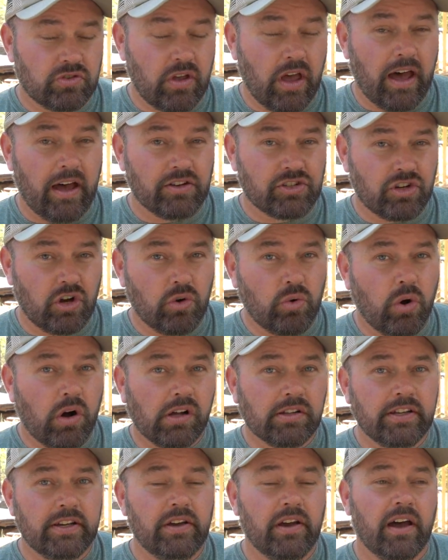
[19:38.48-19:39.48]
Uh, show
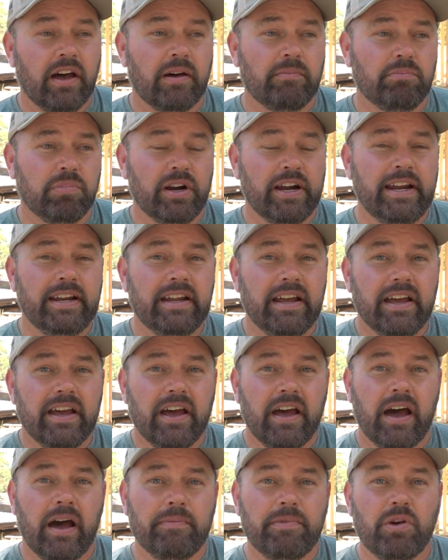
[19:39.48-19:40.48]
quality uh, breed
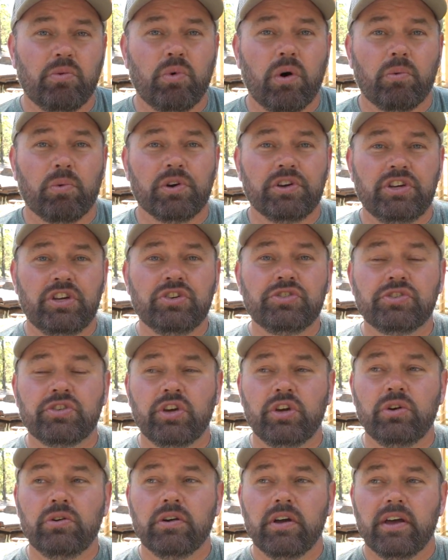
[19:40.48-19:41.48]
um, than what we're used
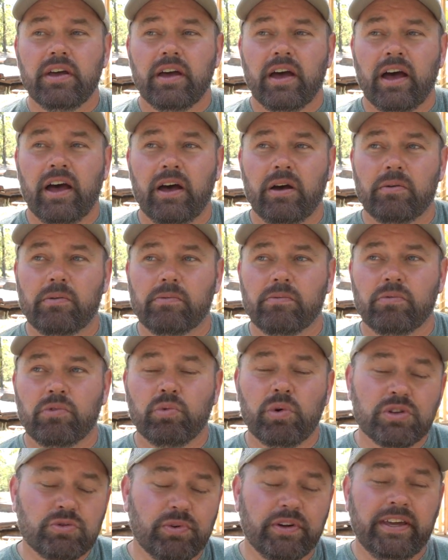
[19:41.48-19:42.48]
to. Um,
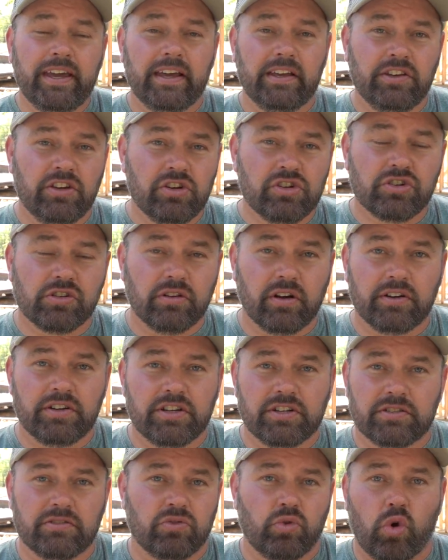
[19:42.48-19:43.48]
the ones we get usually are
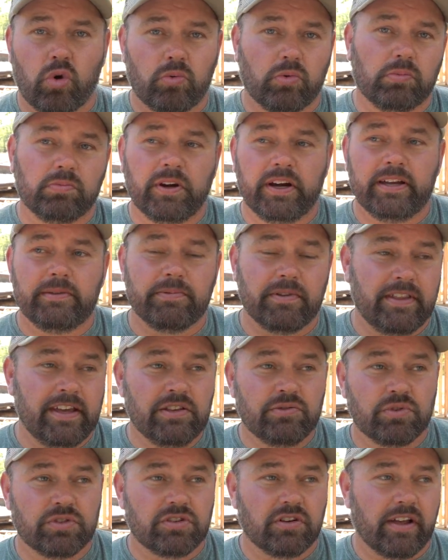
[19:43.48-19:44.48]
just normal breeds, but
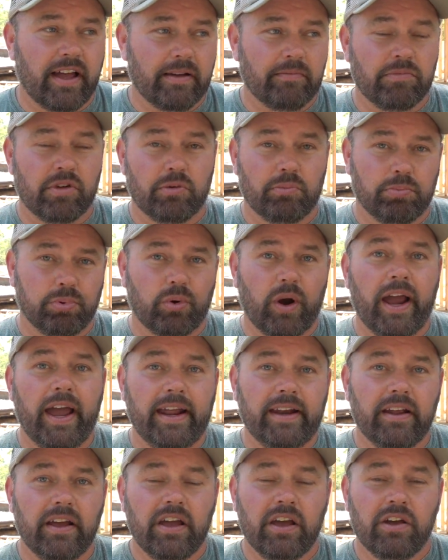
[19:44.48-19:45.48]
these ones are like they're
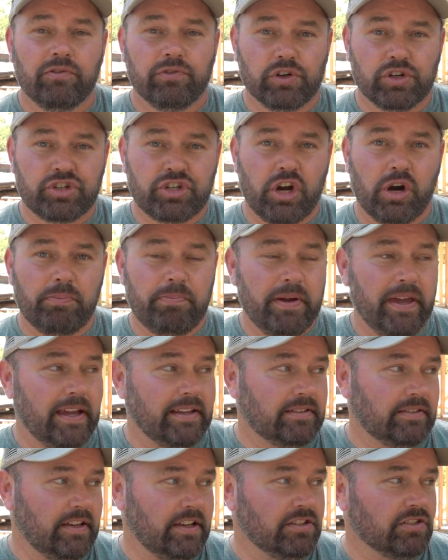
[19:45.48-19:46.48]
bred for show
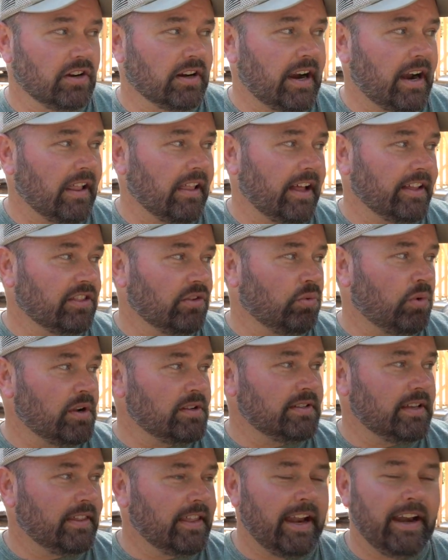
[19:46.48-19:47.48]
pigs. And these are kind of like the
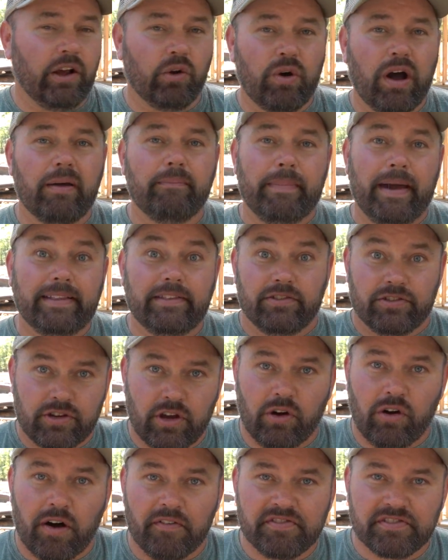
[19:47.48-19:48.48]
ones that they didn't quite make the
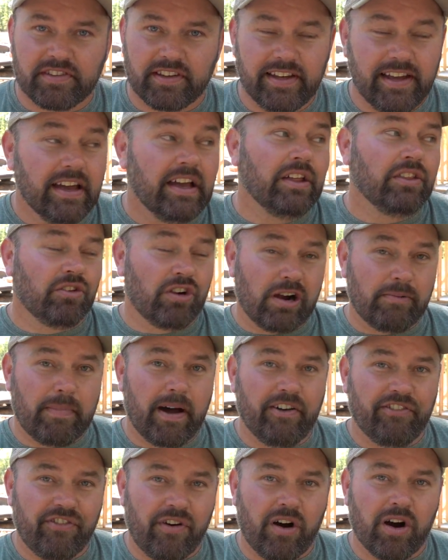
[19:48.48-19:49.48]
show, obviously. They're on
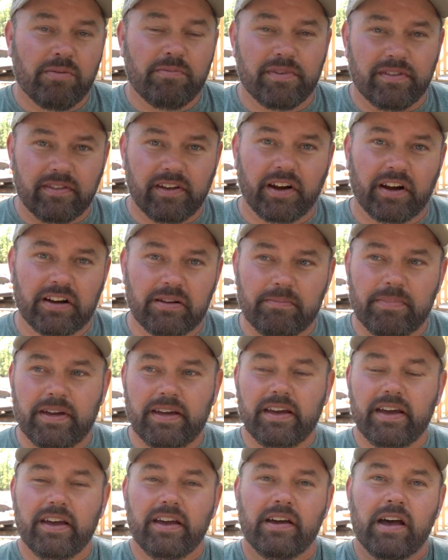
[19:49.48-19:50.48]
my farm and they're going to
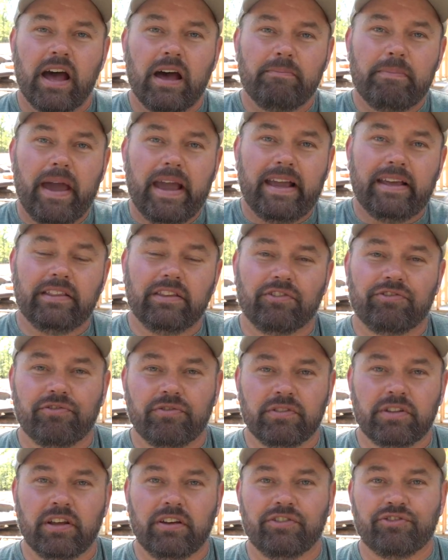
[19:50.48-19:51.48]
be uh, making the,
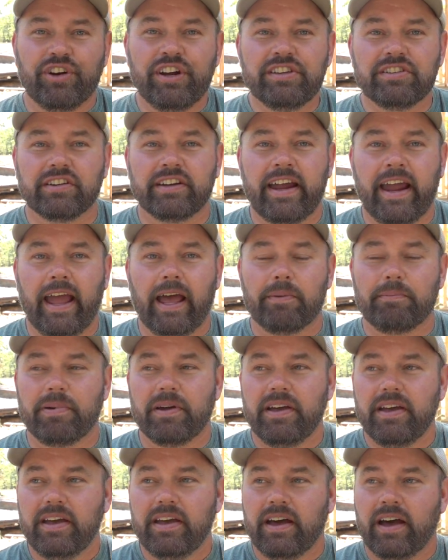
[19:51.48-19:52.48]
freezer camp.
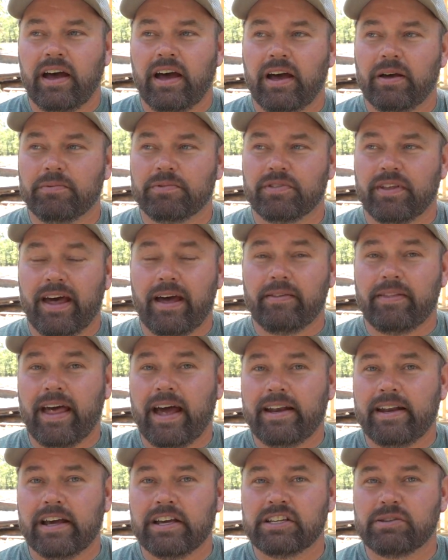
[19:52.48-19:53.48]
Um, so that,
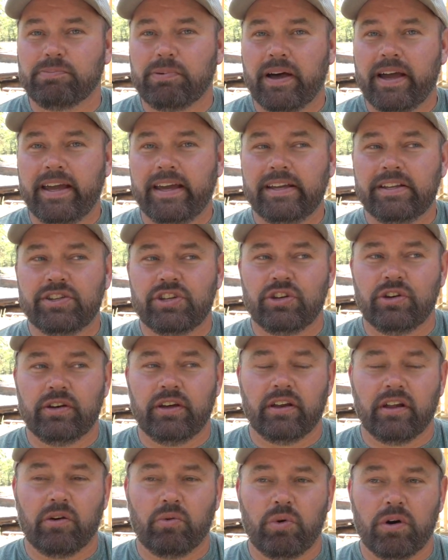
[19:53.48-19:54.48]
that does play into
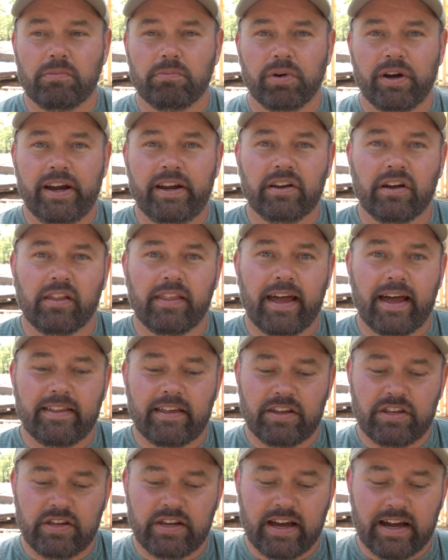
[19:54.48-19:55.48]
it on what breed and all that
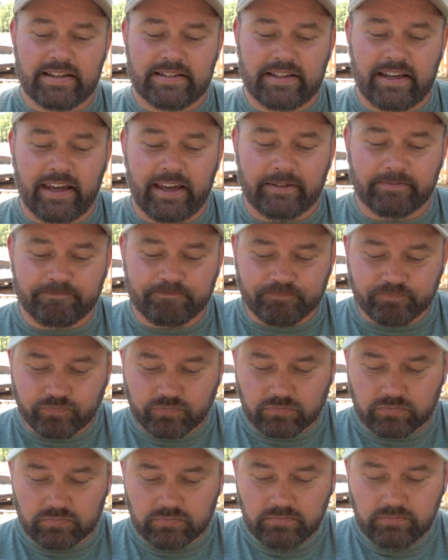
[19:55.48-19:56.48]
that you guys get.
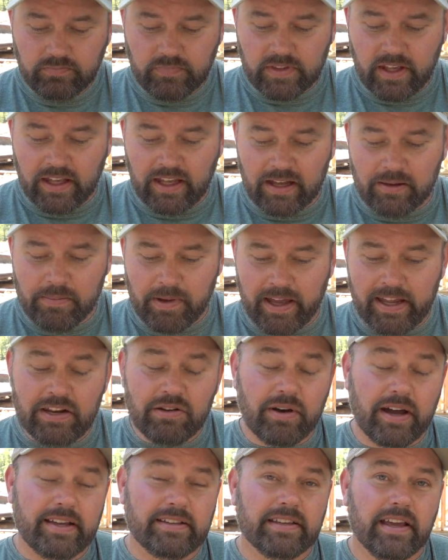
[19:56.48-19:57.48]
Uh, but
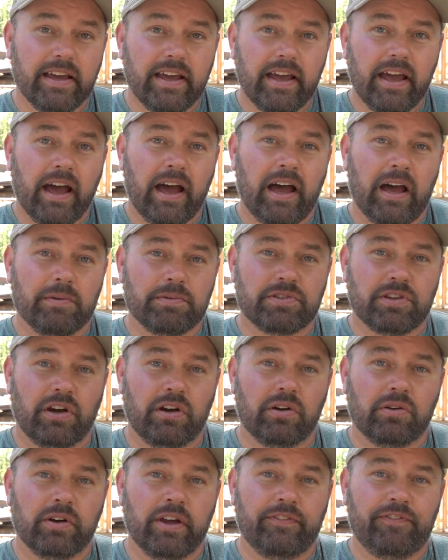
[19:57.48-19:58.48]
anyways, um,
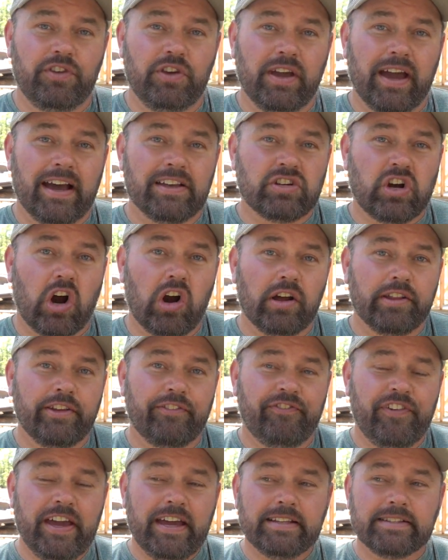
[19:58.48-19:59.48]
so if you guys are on the
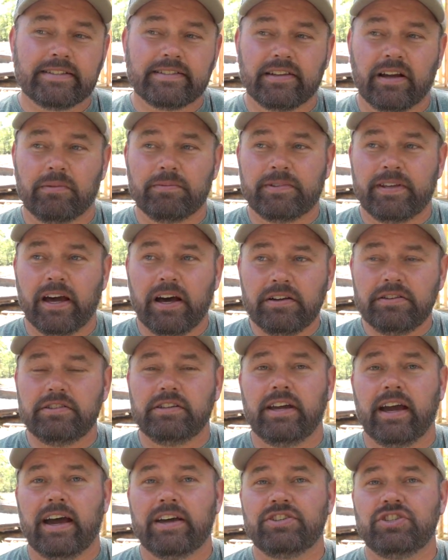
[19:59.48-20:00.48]
fence, I'm telling
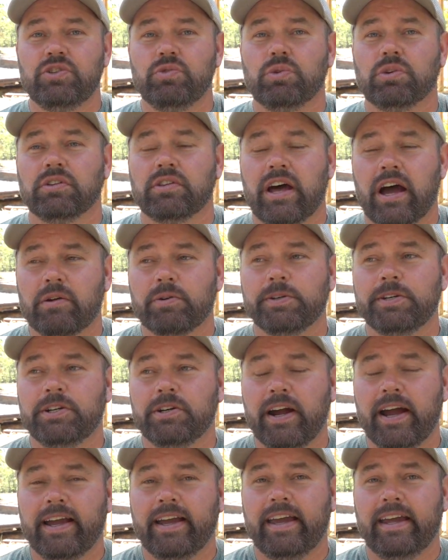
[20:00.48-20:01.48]
you guys, you will not
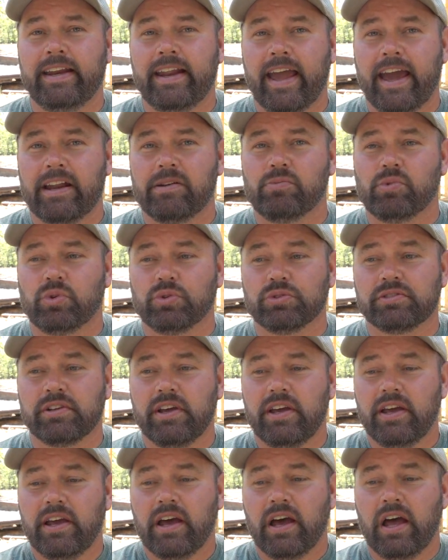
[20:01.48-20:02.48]
regret getting animals
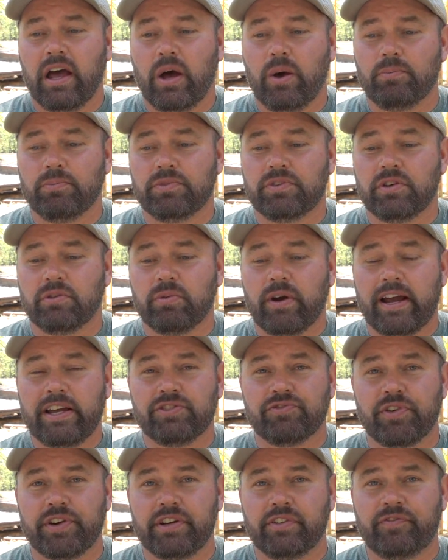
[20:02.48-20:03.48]
um, to
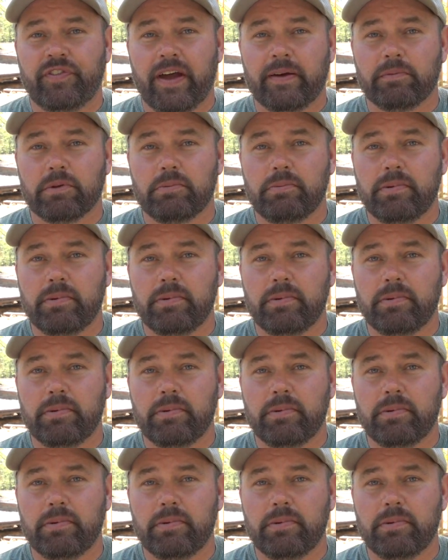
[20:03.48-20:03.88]
raise for your family